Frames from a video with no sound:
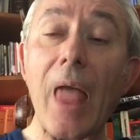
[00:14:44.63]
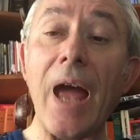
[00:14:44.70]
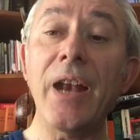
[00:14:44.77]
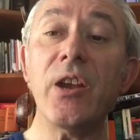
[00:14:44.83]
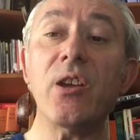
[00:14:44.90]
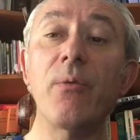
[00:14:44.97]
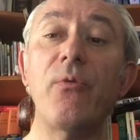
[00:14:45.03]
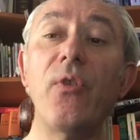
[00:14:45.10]
And
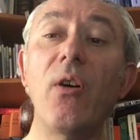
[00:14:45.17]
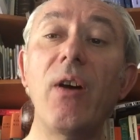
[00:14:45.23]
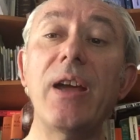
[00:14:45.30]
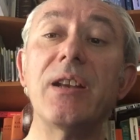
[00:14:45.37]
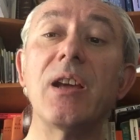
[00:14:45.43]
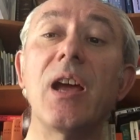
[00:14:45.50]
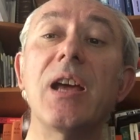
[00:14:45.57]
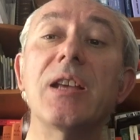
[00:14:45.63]
you can
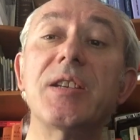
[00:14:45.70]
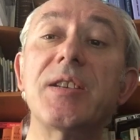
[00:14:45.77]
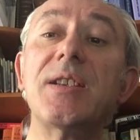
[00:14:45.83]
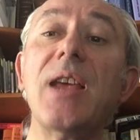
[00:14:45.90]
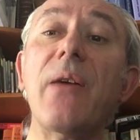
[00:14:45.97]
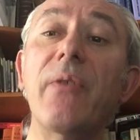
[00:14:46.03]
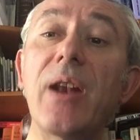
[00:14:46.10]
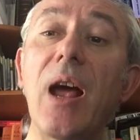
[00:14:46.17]
find
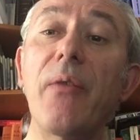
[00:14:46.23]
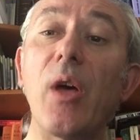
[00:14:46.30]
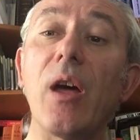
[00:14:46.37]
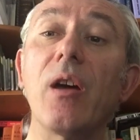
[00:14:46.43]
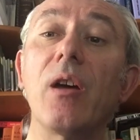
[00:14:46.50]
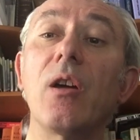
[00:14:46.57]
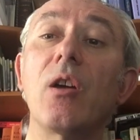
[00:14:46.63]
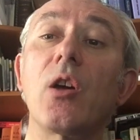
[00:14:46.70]
7
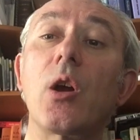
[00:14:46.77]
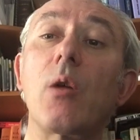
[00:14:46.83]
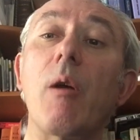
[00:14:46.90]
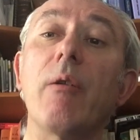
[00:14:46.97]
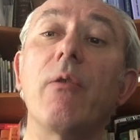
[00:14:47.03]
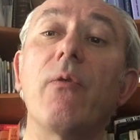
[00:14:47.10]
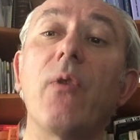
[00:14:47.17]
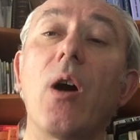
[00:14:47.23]
other
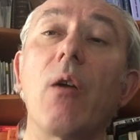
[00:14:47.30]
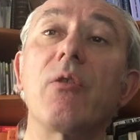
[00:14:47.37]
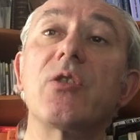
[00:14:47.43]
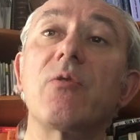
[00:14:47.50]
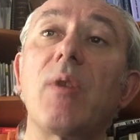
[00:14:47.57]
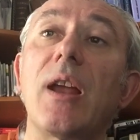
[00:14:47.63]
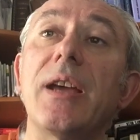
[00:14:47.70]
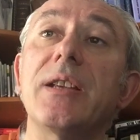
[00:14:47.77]

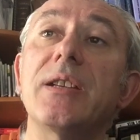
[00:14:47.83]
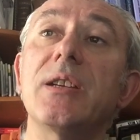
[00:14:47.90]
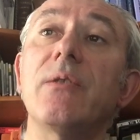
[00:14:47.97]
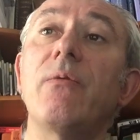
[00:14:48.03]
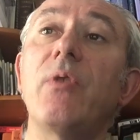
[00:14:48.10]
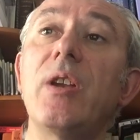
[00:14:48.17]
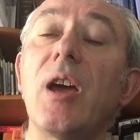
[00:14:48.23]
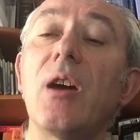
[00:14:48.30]
coronavirus related
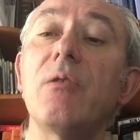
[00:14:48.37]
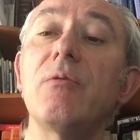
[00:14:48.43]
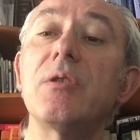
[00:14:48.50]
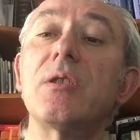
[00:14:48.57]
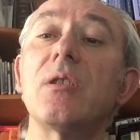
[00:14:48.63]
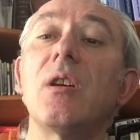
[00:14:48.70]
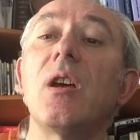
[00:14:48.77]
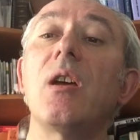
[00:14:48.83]

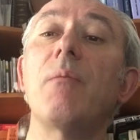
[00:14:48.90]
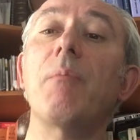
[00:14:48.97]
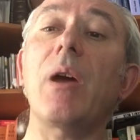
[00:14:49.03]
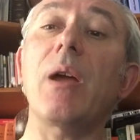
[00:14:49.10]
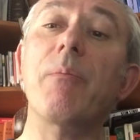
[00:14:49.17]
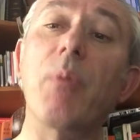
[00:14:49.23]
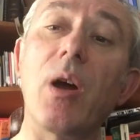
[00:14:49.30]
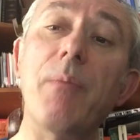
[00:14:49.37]
videos
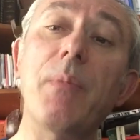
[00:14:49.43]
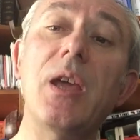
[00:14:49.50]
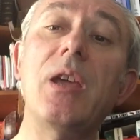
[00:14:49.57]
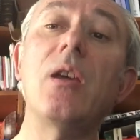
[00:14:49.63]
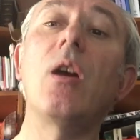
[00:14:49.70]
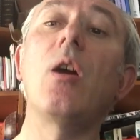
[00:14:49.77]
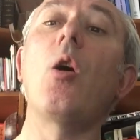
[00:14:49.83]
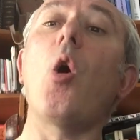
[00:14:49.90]
made by
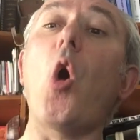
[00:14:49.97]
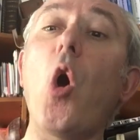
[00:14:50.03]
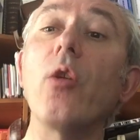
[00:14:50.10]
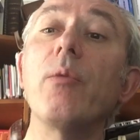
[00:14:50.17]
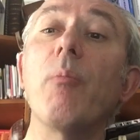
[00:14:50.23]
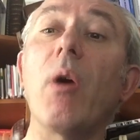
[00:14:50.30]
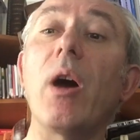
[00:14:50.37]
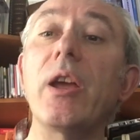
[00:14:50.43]
me
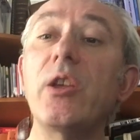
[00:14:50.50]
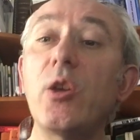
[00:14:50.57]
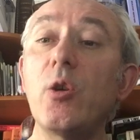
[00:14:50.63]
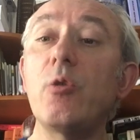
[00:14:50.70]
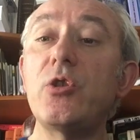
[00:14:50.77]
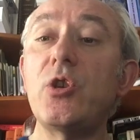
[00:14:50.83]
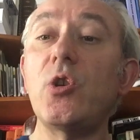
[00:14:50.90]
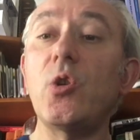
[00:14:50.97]
on my
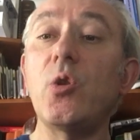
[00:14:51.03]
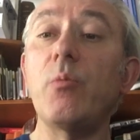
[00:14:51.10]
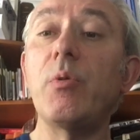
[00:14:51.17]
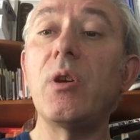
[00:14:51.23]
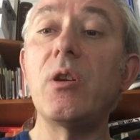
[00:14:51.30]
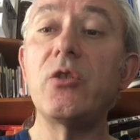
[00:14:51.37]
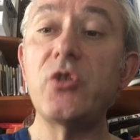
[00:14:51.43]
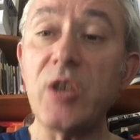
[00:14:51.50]
YouTube
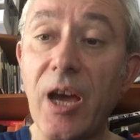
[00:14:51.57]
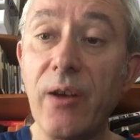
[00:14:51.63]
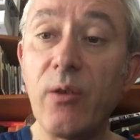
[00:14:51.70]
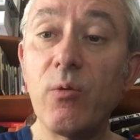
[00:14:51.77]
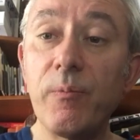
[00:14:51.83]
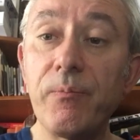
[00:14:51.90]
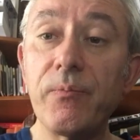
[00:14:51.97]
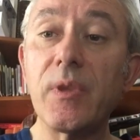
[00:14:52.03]

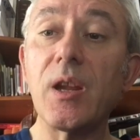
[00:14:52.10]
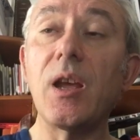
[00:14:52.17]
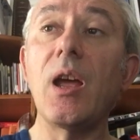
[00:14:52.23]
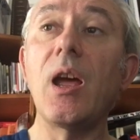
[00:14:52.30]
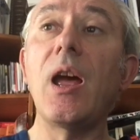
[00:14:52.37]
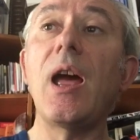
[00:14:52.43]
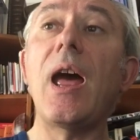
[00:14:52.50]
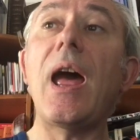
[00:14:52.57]
channel,
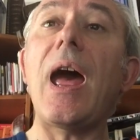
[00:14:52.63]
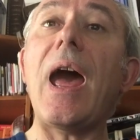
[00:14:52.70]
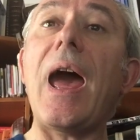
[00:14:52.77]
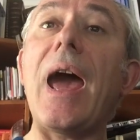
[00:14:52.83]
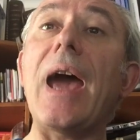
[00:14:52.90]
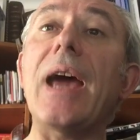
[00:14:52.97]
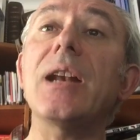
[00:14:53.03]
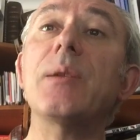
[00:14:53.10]

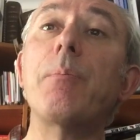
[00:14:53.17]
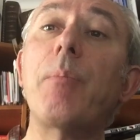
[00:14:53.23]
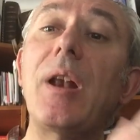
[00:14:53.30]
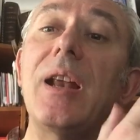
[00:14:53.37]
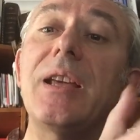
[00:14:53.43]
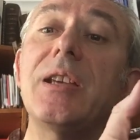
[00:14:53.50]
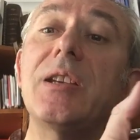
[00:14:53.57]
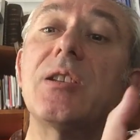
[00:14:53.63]
and
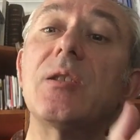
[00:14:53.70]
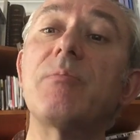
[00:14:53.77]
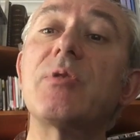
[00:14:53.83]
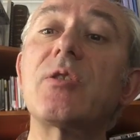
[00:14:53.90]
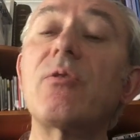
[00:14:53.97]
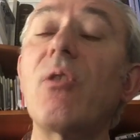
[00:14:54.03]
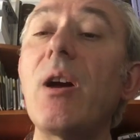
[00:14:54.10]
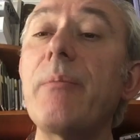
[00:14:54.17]
please
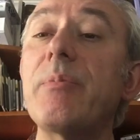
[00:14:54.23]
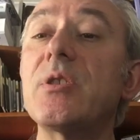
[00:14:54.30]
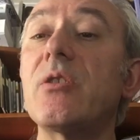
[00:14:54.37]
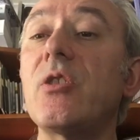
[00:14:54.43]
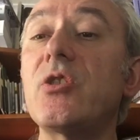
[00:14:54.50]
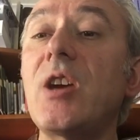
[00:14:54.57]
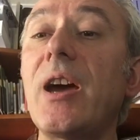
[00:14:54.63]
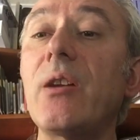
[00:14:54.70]
subscribe to
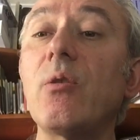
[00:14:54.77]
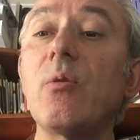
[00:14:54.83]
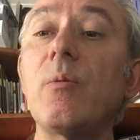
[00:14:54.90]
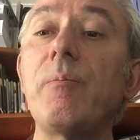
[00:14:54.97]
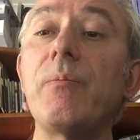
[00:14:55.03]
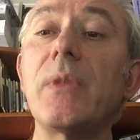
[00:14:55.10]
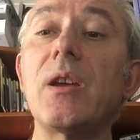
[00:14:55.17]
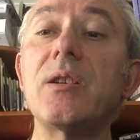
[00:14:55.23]
the channel
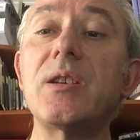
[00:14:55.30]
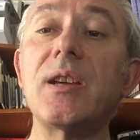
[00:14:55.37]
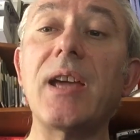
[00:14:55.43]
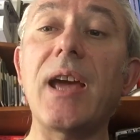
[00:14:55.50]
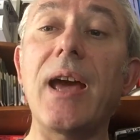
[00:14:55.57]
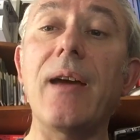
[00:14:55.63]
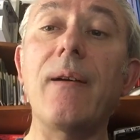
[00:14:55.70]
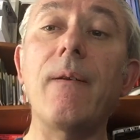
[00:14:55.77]
to
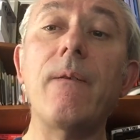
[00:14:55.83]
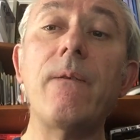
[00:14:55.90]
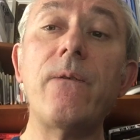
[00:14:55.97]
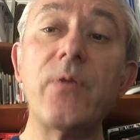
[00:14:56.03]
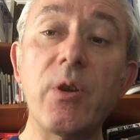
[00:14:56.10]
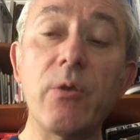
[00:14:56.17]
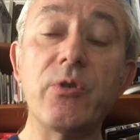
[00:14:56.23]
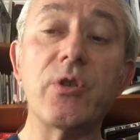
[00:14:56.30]
get
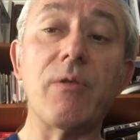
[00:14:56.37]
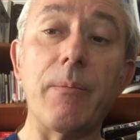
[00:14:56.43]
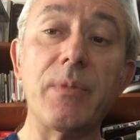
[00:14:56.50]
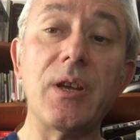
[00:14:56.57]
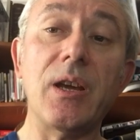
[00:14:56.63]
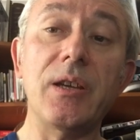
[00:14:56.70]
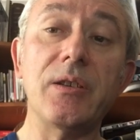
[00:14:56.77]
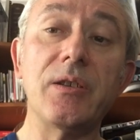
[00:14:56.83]
future
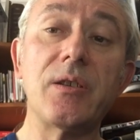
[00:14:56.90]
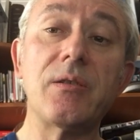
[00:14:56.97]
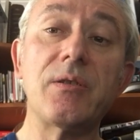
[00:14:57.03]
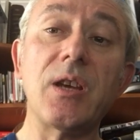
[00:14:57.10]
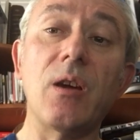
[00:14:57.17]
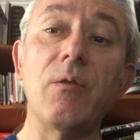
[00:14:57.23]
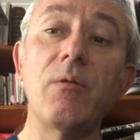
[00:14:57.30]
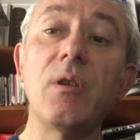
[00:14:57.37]
updates.
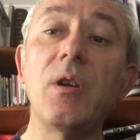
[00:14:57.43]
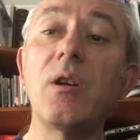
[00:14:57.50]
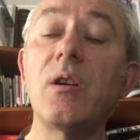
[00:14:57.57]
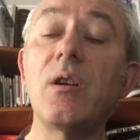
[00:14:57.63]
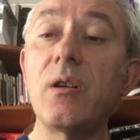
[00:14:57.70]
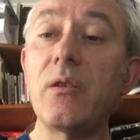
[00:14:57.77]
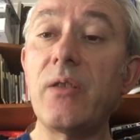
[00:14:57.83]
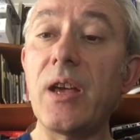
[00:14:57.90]
So
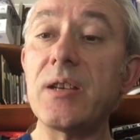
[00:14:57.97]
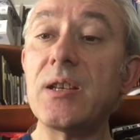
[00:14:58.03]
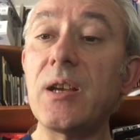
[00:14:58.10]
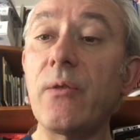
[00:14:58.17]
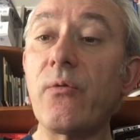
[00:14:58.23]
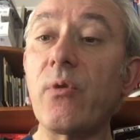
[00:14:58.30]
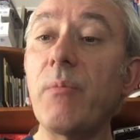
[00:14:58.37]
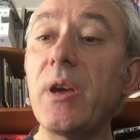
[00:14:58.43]
that's
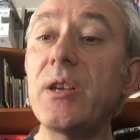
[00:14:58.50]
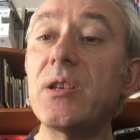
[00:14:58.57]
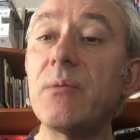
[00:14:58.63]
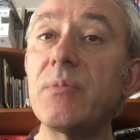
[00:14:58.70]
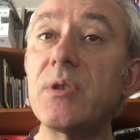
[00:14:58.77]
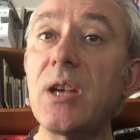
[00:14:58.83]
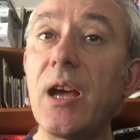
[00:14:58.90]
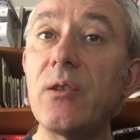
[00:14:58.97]
it from me,
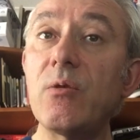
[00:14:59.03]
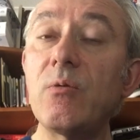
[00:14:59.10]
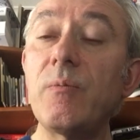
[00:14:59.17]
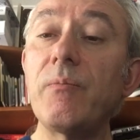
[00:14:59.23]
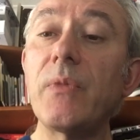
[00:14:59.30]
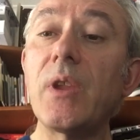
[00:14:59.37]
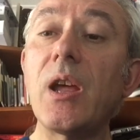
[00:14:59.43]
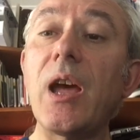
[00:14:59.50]
Tim Sandle,
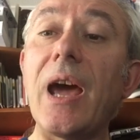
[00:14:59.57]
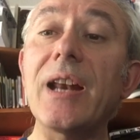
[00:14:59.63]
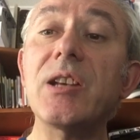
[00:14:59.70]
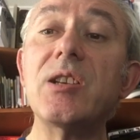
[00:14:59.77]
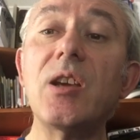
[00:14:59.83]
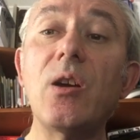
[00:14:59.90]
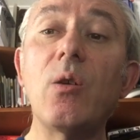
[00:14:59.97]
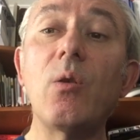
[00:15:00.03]
and
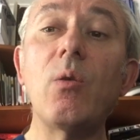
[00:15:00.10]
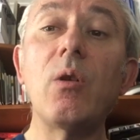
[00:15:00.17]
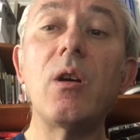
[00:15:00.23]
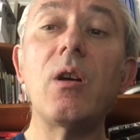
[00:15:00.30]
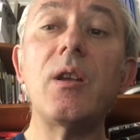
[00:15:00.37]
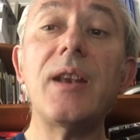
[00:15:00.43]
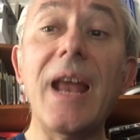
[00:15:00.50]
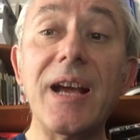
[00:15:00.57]
until
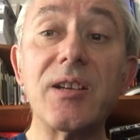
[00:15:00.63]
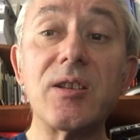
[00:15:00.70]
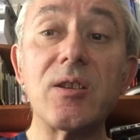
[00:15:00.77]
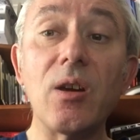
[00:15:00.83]
next